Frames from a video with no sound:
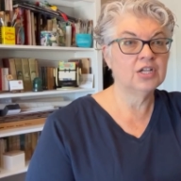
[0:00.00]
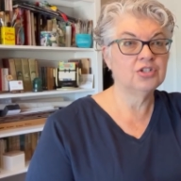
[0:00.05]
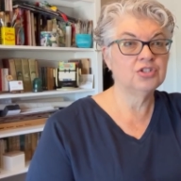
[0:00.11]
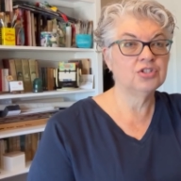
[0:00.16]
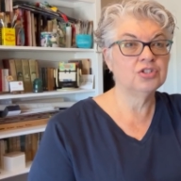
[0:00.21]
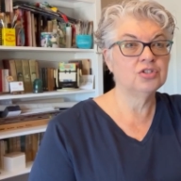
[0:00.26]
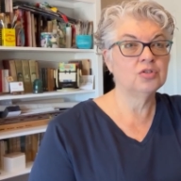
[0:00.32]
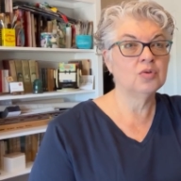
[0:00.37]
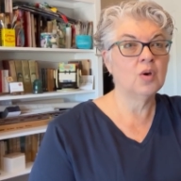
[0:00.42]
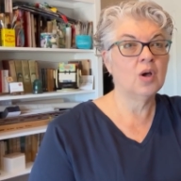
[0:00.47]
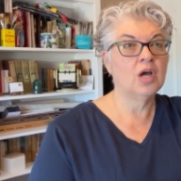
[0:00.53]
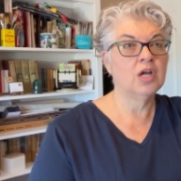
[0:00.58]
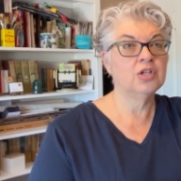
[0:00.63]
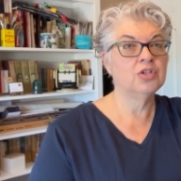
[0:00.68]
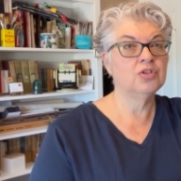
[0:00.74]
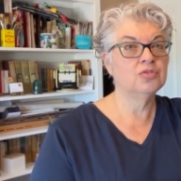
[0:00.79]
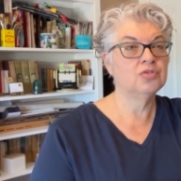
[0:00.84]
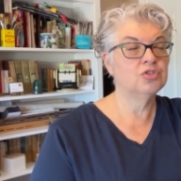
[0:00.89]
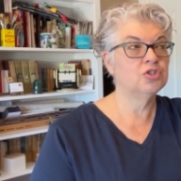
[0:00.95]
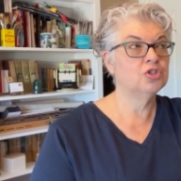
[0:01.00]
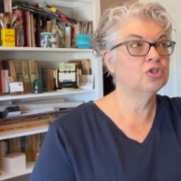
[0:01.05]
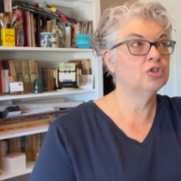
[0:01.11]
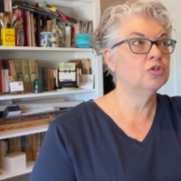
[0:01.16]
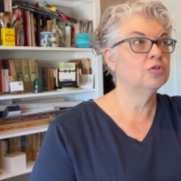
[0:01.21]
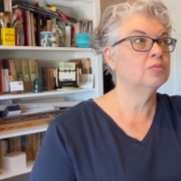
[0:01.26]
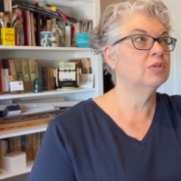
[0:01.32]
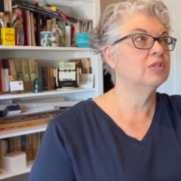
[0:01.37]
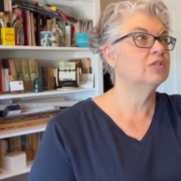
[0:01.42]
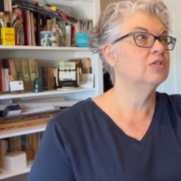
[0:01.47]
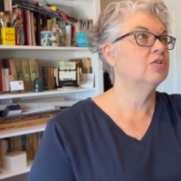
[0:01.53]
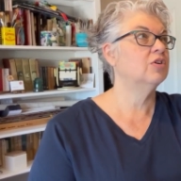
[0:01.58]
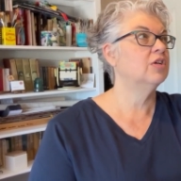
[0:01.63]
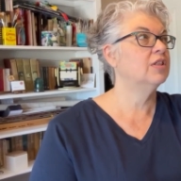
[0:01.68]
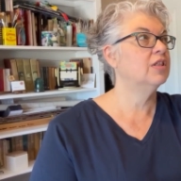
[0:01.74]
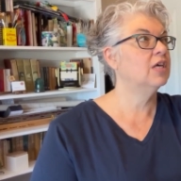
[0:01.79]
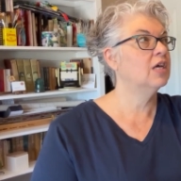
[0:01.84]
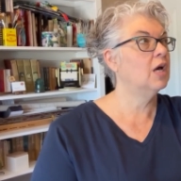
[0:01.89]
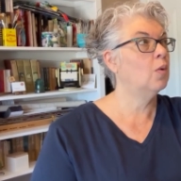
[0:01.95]
I do on YouTube. Is there
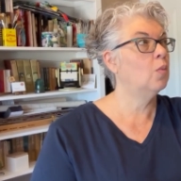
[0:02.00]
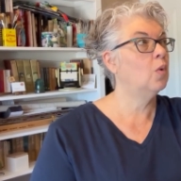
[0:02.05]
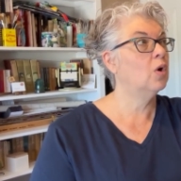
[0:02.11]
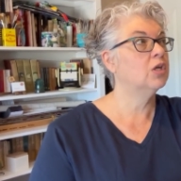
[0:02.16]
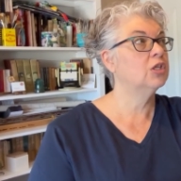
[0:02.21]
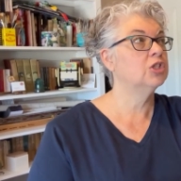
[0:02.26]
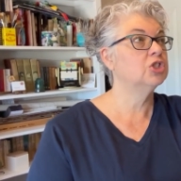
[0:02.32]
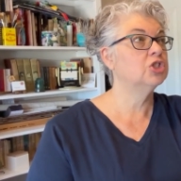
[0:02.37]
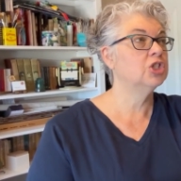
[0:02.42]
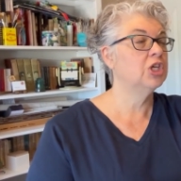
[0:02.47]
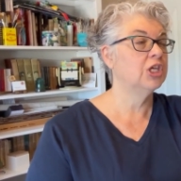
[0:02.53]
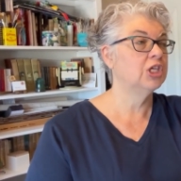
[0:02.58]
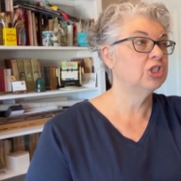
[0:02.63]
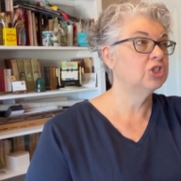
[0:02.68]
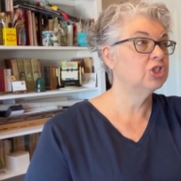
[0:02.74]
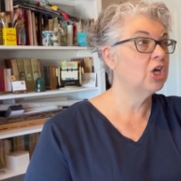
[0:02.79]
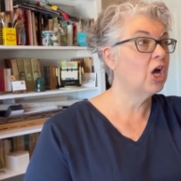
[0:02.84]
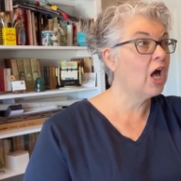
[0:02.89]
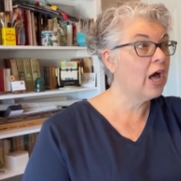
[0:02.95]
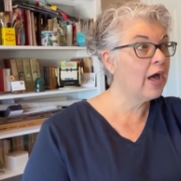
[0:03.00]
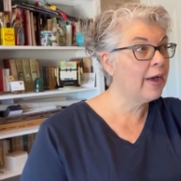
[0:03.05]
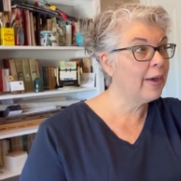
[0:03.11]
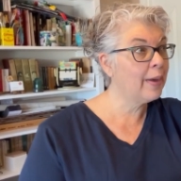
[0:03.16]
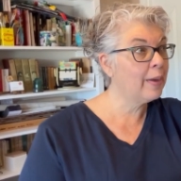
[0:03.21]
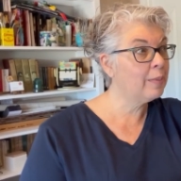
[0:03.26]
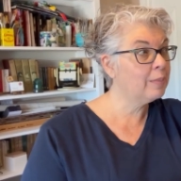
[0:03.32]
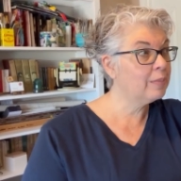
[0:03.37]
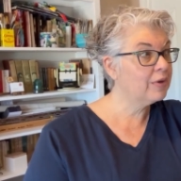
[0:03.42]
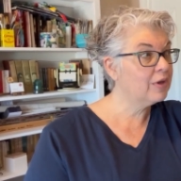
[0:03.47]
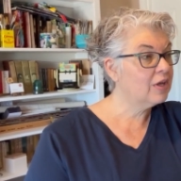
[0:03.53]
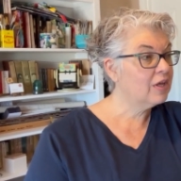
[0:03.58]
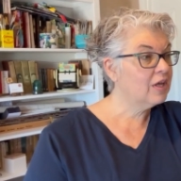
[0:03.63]
anything I want to change up?